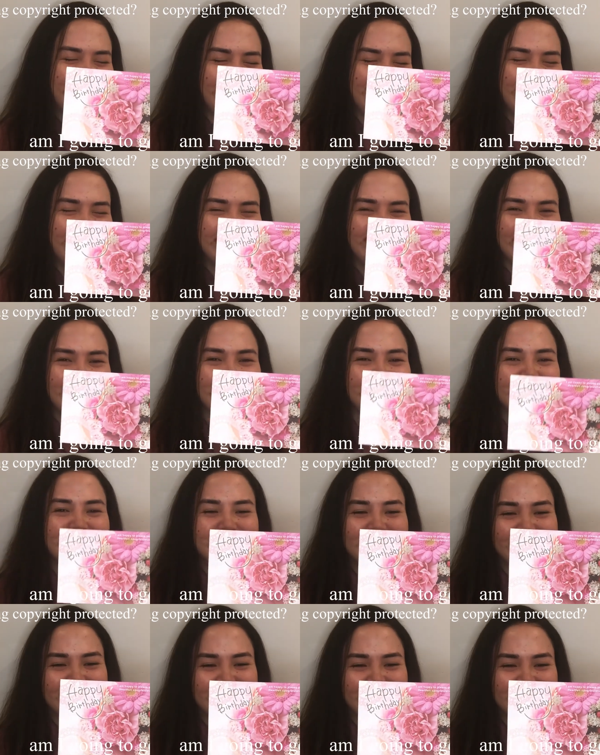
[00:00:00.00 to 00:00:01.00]

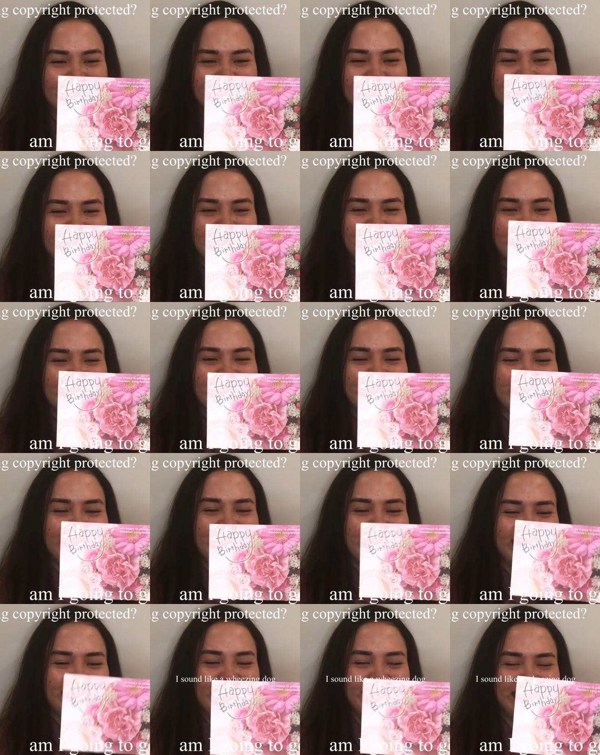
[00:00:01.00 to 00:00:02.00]

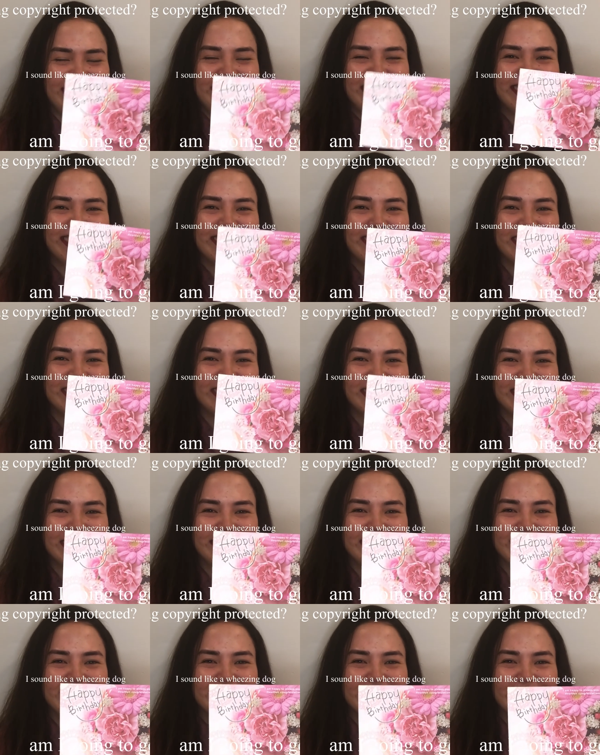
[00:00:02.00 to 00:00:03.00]

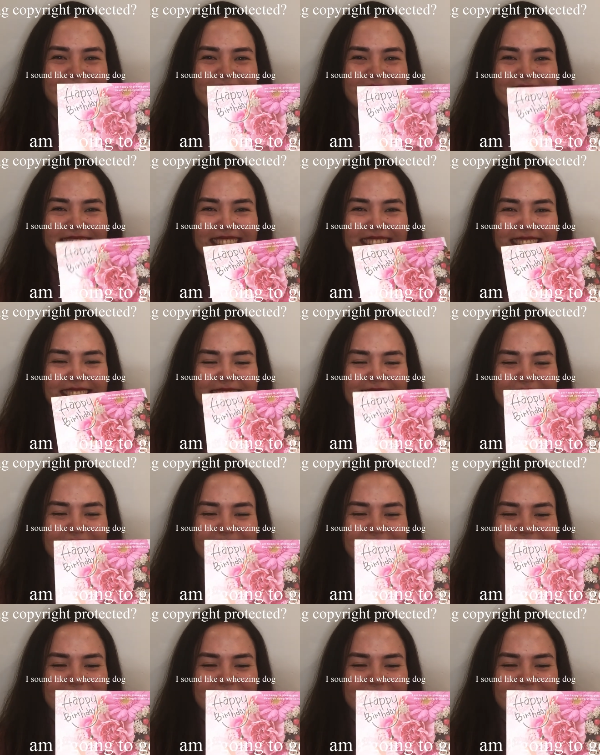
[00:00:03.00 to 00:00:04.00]
Nobody speaks.